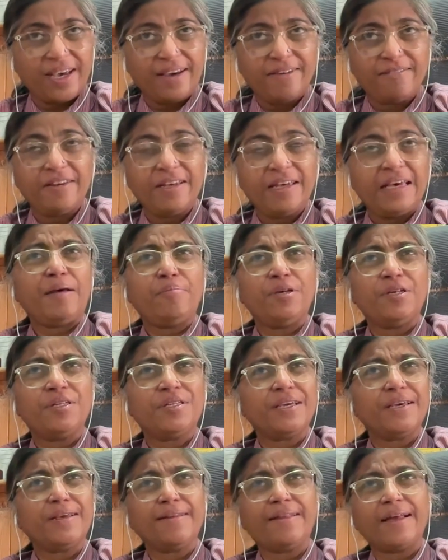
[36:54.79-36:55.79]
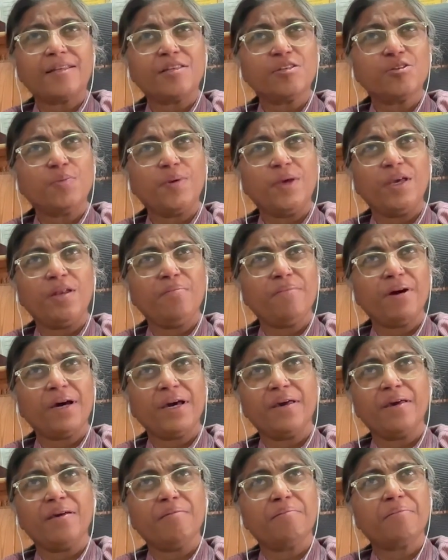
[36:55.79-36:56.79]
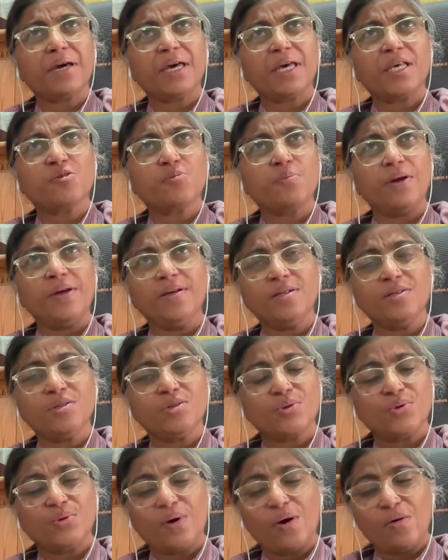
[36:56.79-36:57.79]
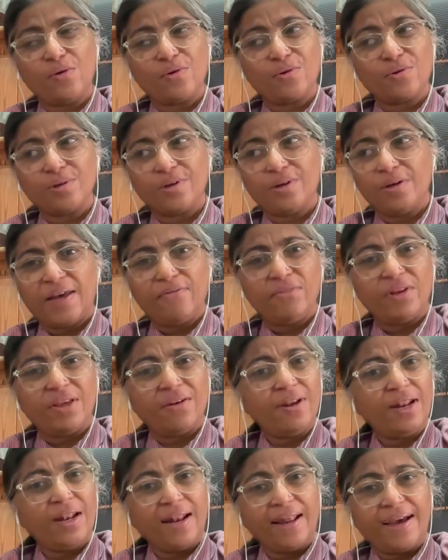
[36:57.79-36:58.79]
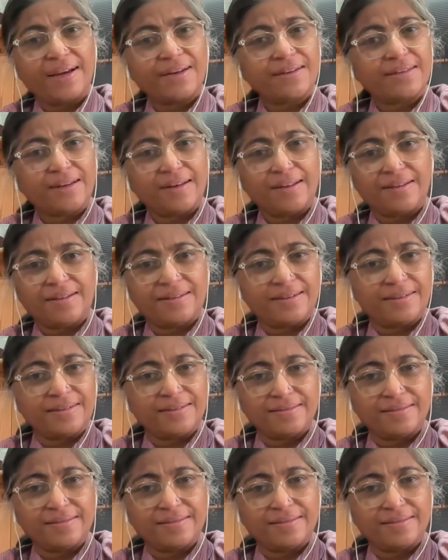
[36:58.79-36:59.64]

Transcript: And Abhishek, that has been my experience throughout. I've never lacked anything.